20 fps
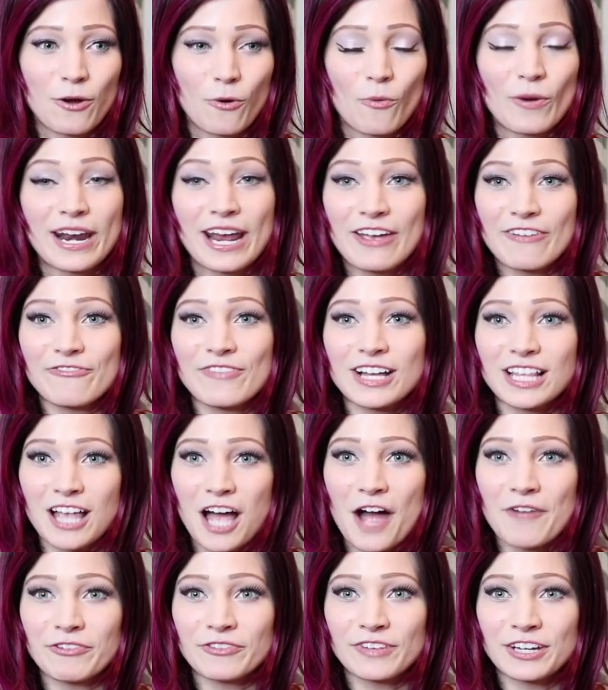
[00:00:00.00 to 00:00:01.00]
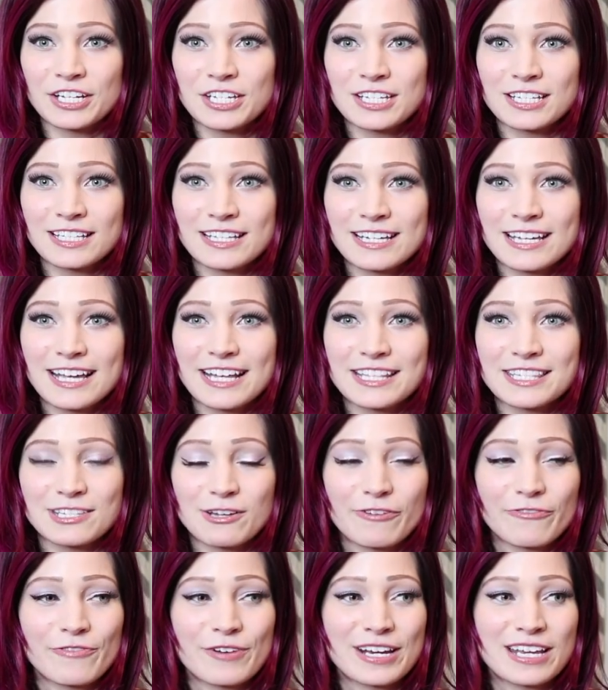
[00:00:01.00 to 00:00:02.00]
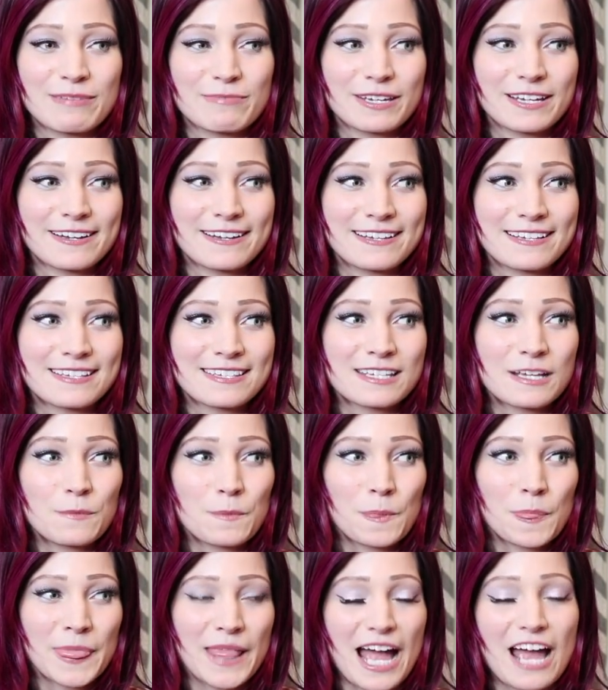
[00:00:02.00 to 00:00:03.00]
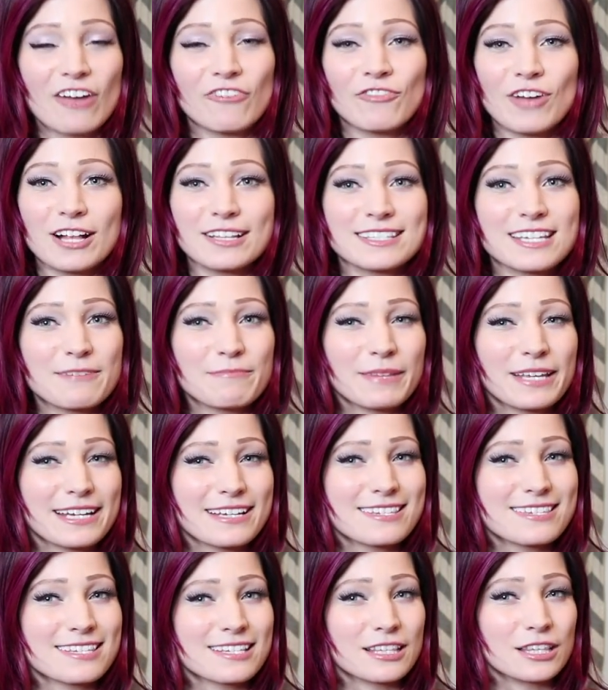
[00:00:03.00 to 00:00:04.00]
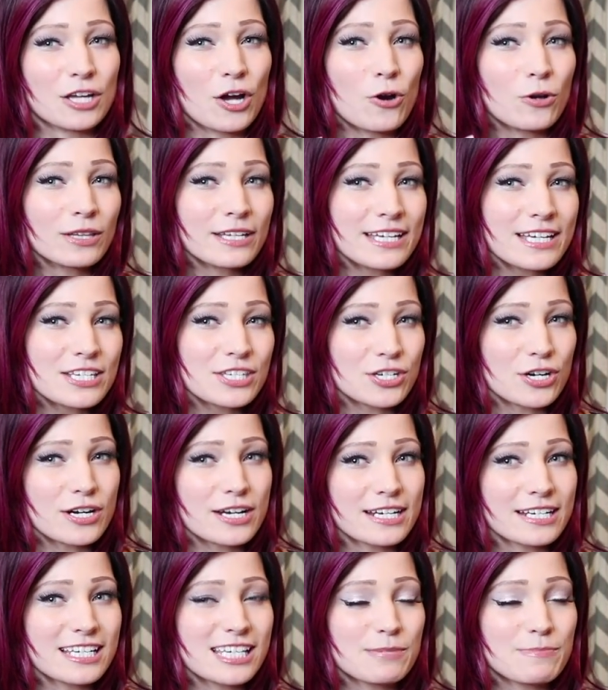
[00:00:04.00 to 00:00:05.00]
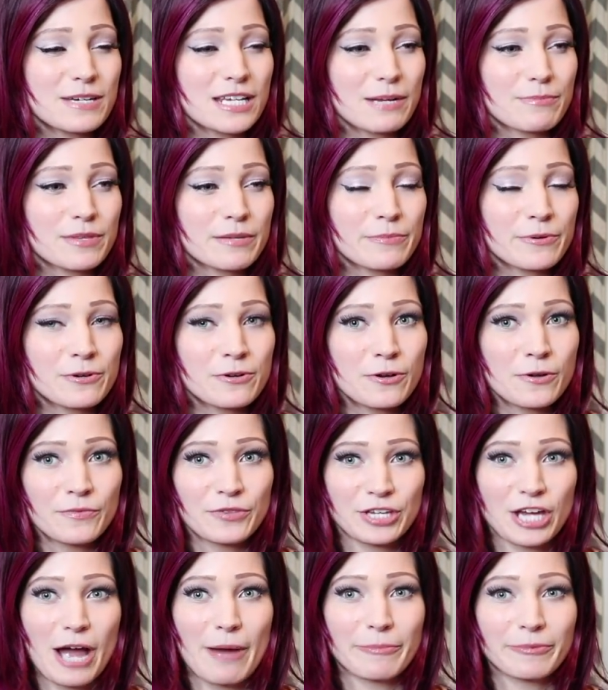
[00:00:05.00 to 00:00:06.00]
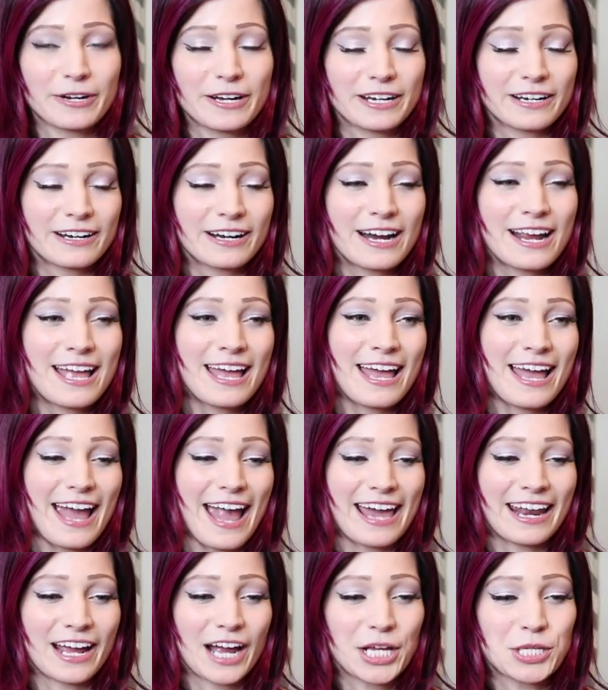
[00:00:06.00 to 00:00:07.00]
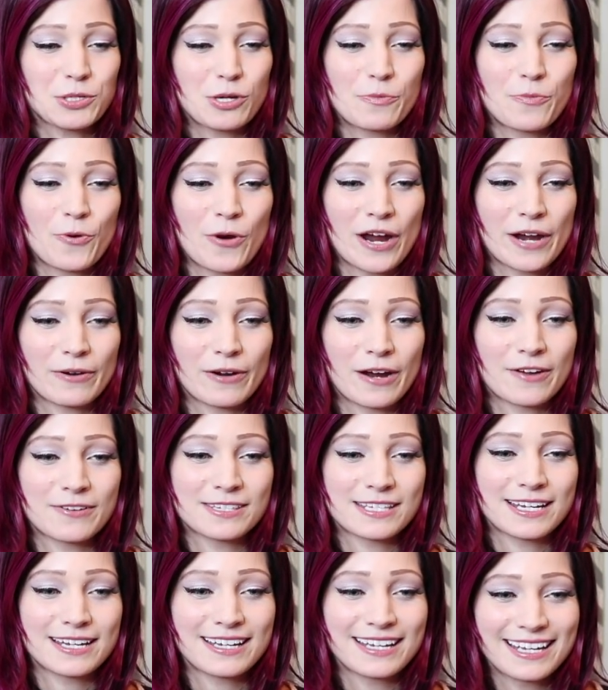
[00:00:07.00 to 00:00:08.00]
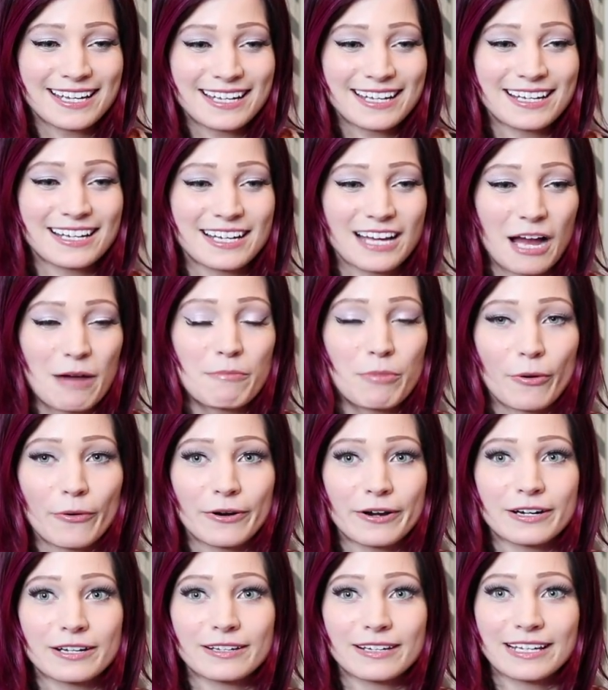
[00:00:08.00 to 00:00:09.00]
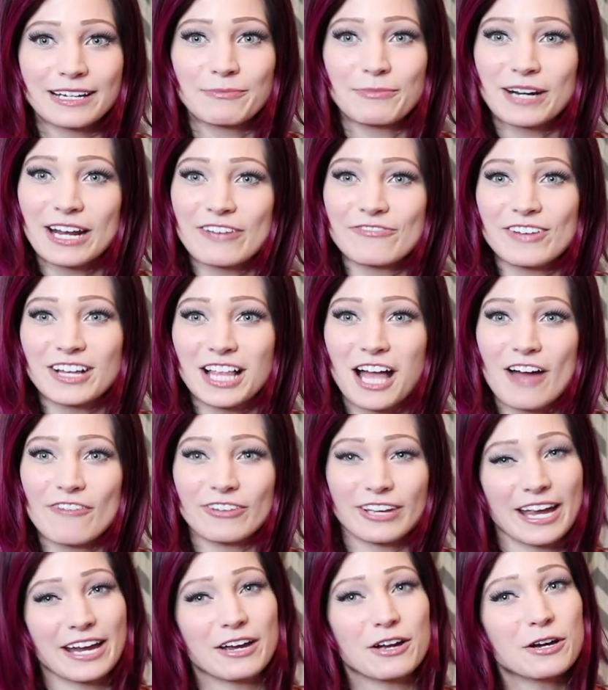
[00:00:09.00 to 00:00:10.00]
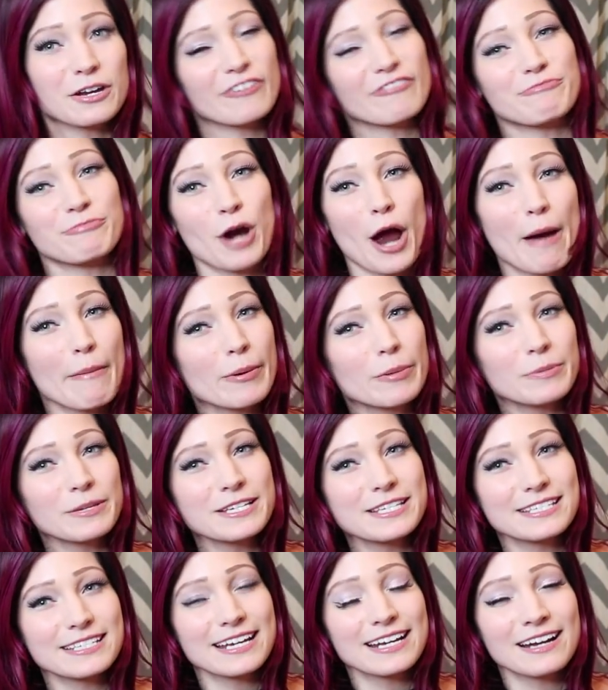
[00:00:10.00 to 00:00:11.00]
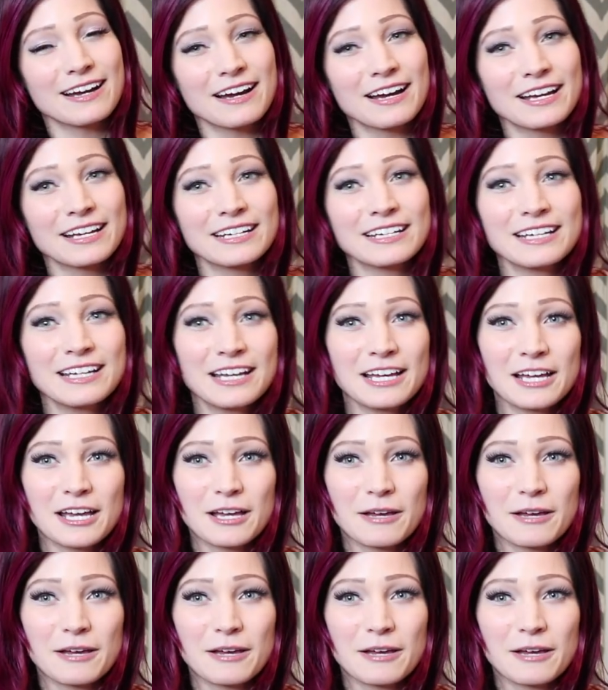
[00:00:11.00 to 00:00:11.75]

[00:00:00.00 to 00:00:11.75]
when I fell off eventually, it's so funny because I felt him like slowly starting to speed up the bull, the operator, and I got to a point where I was like, eh, I'm bored. And when I fell off, like I could have probably stayed on,